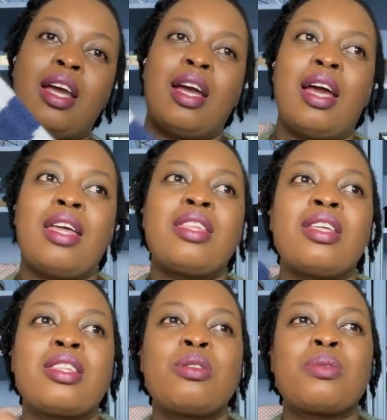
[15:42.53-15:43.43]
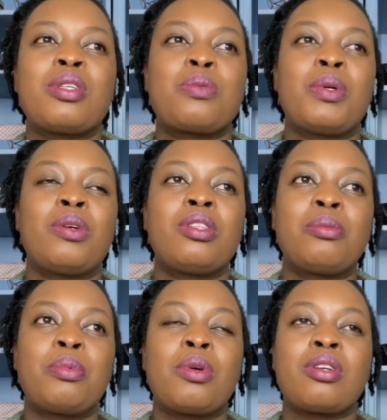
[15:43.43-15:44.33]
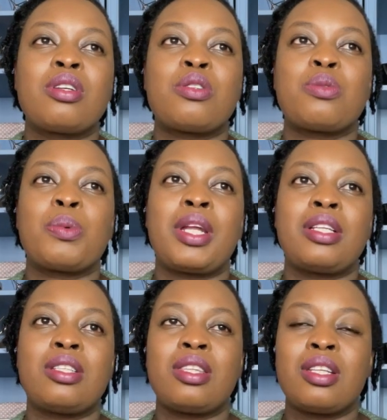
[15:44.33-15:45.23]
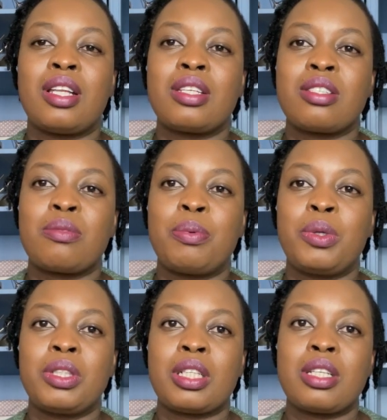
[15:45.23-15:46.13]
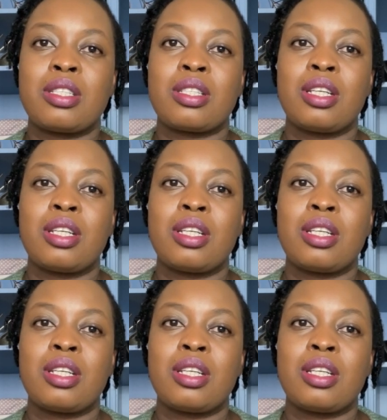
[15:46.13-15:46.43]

I think these ones were not in progress when I did the last podcast.